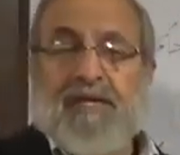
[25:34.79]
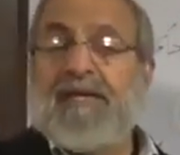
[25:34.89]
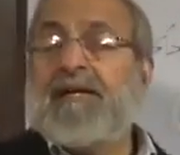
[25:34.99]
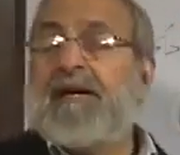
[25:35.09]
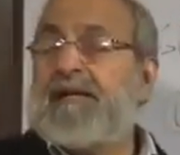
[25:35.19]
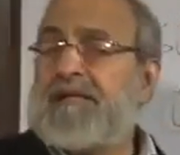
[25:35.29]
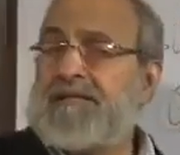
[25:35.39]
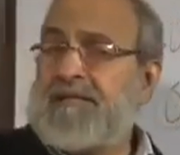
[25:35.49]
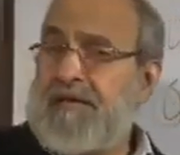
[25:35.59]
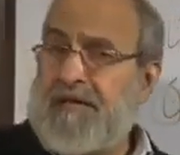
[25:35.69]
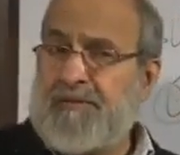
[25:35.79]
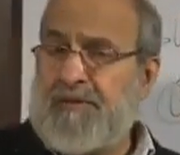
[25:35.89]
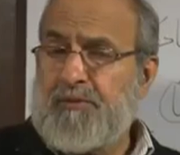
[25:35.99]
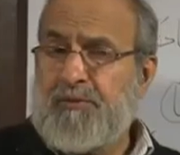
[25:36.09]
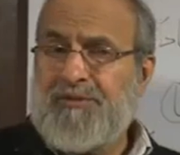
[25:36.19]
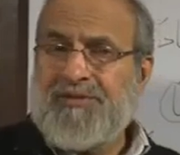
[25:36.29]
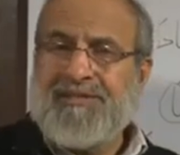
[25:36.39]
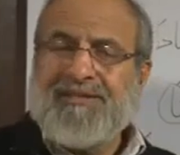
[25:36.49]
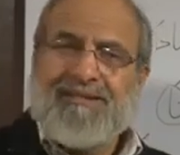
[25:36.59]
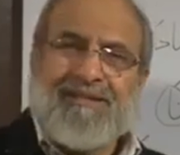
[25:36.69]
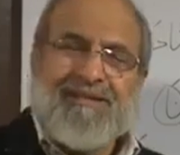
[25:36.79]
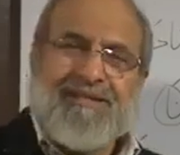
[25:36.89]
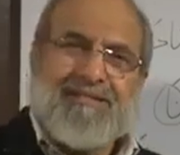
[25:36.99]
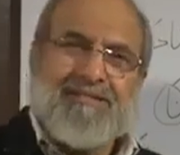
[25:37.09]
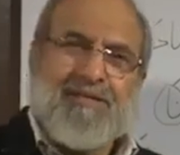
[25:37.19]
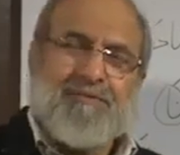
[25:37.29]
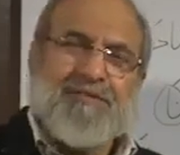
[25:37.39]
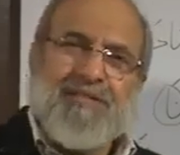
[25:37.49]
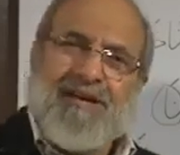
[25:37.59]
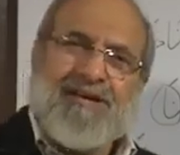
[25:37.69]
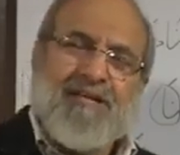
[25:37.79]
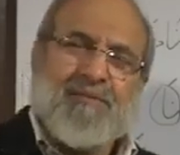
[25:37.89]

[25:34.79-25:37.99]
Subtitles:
like allazina amanu, then instead of ya,